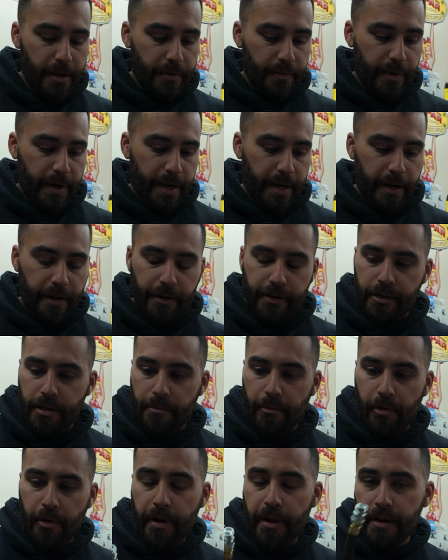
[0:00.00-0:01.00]
right here, so
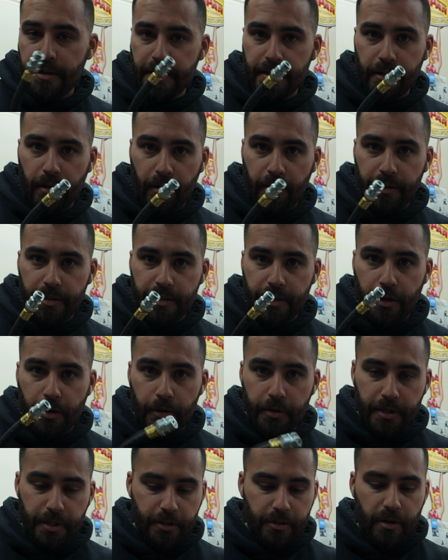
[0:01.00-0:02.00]
I'm gonna go ahead and install this
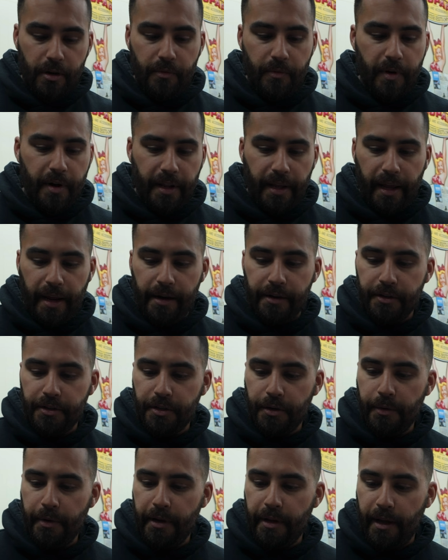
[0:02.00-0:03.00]
hose and start running air
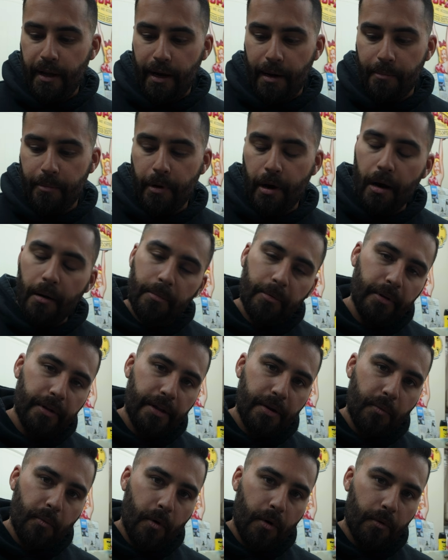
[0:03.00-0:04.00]
to it, and I
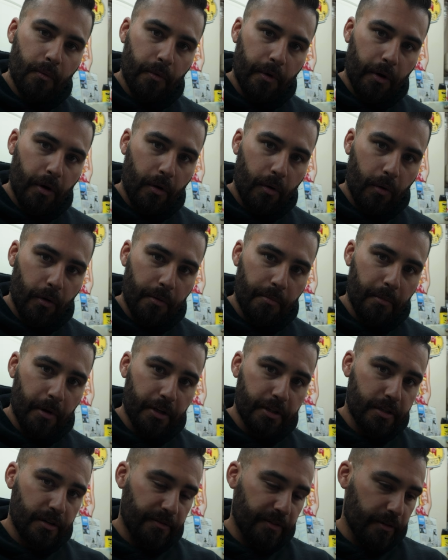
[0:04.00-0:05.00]
probably won't record
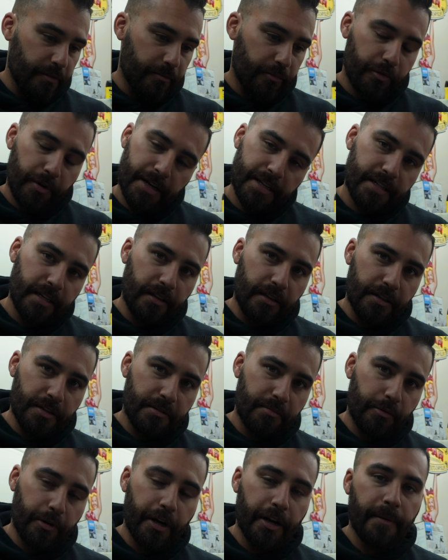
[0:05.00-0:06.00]
much of compressing the
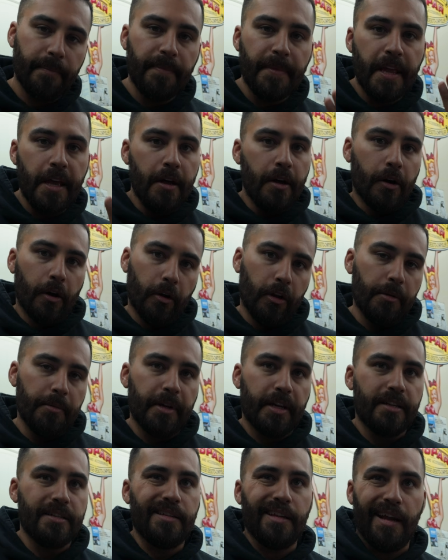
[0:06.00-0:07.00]
spring, only
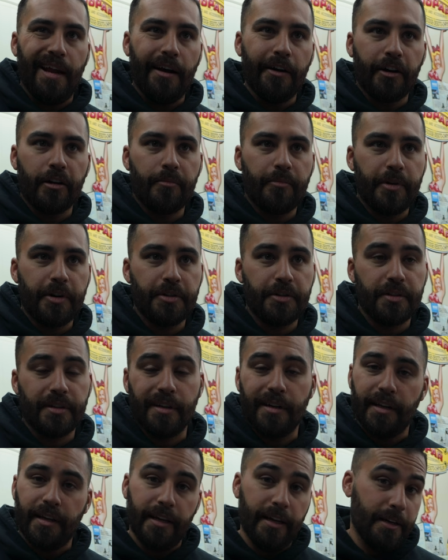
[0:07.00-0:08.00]
because the air compressor is
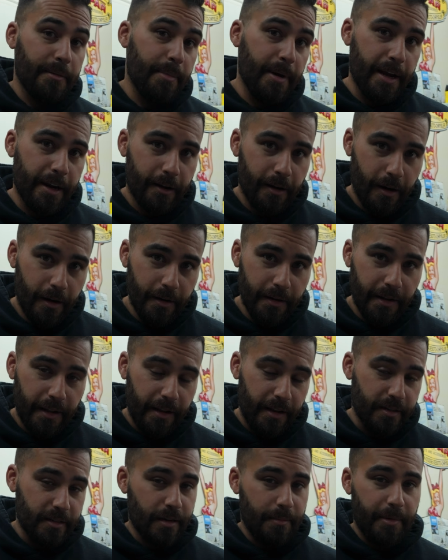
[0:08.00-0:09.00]
gonna kick back on
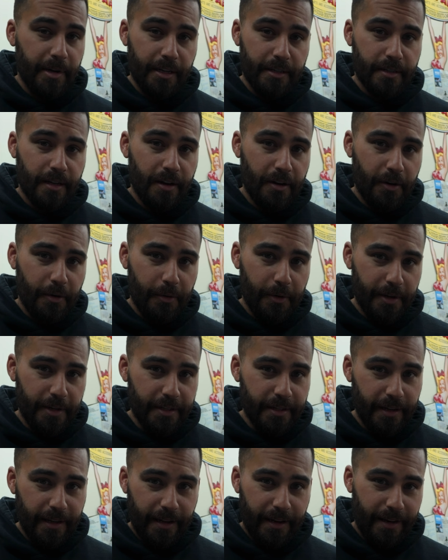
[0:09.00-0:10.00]
and it's gonna make a ton of
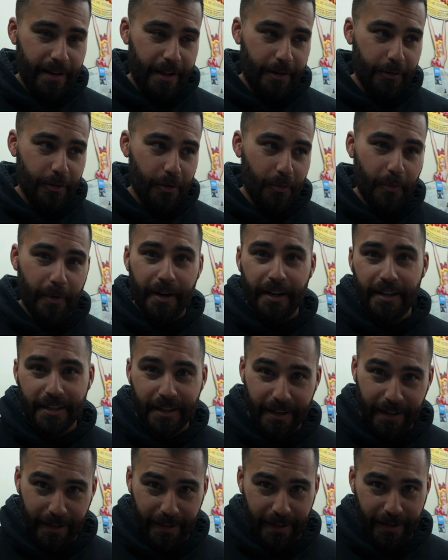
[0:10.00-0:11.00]
noise, and I don't know when it's
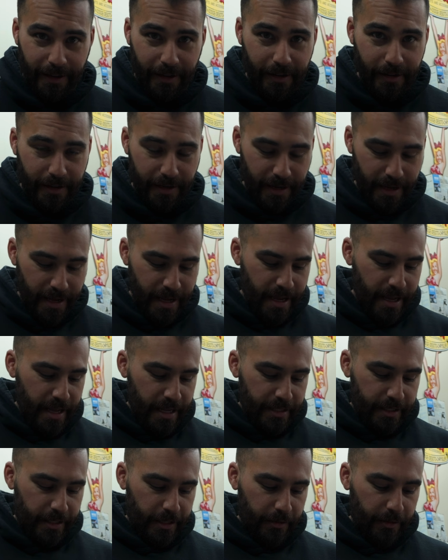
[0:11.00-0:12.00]
gonna kick on.
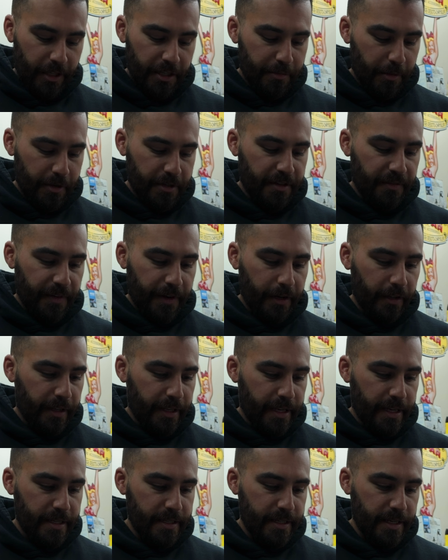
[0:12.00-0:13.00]
So this part's
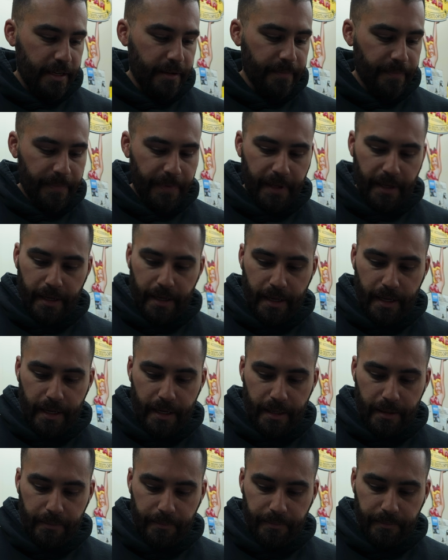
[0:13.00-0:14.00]
fairly easy.
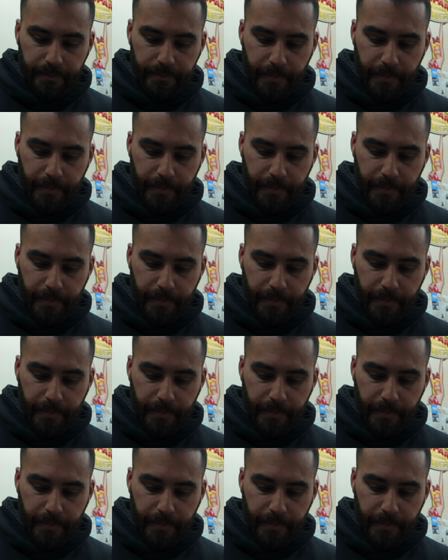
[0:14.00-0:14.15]
I